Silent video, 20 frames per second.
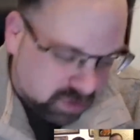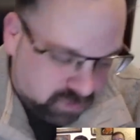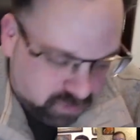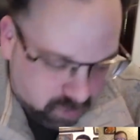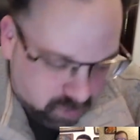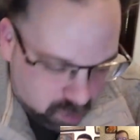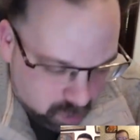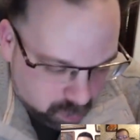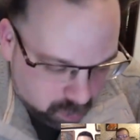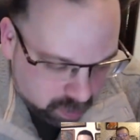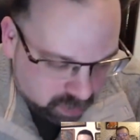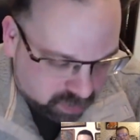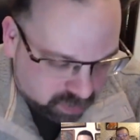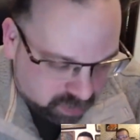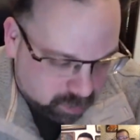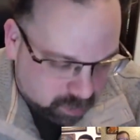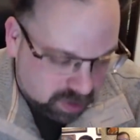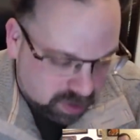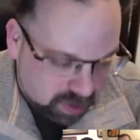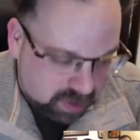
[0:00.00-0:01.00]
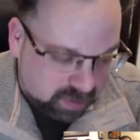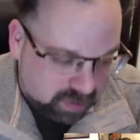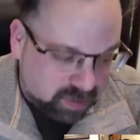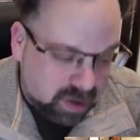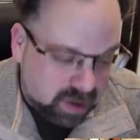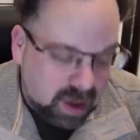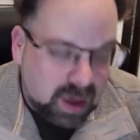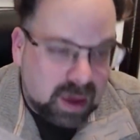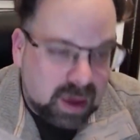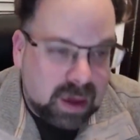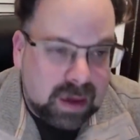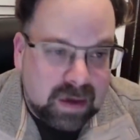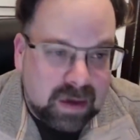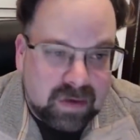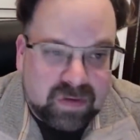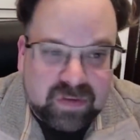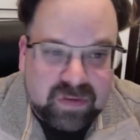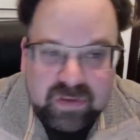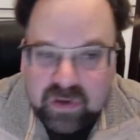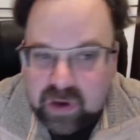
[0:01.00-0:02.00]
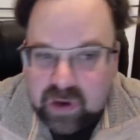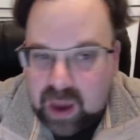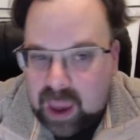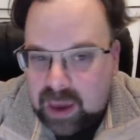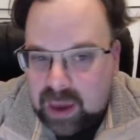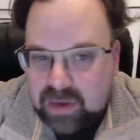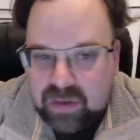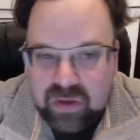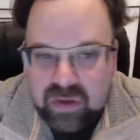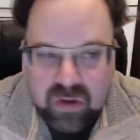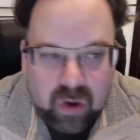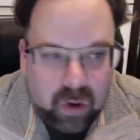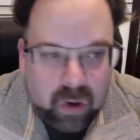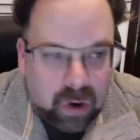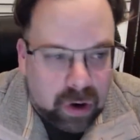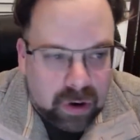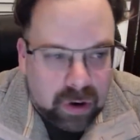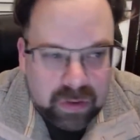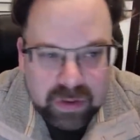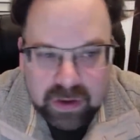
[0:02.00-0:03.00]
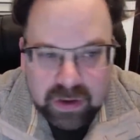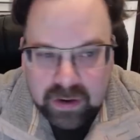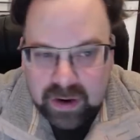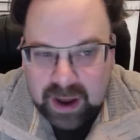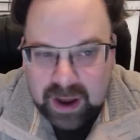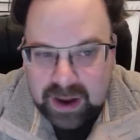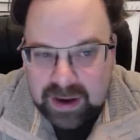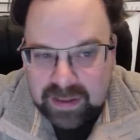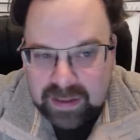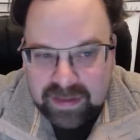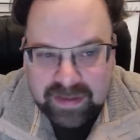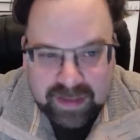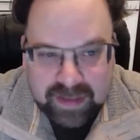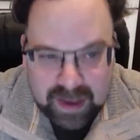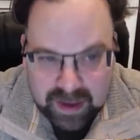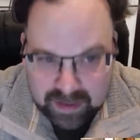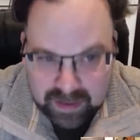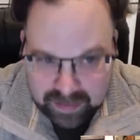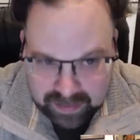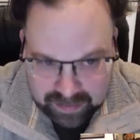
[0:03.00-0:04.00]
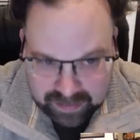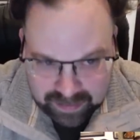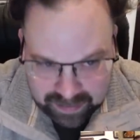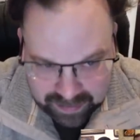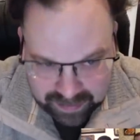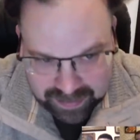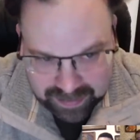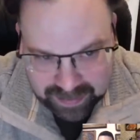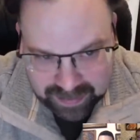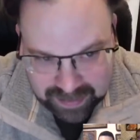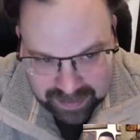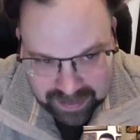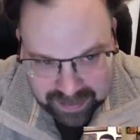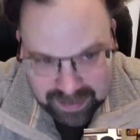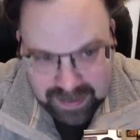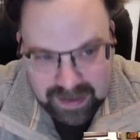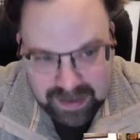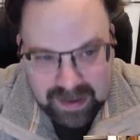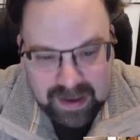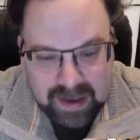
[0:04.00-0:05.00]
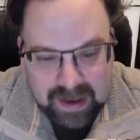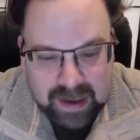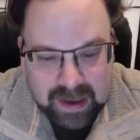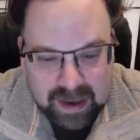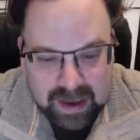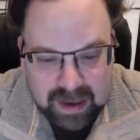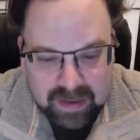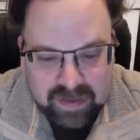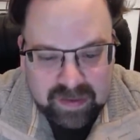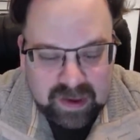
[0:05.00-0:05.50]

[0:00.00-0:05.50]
forward to peace, is to ignore the United States, is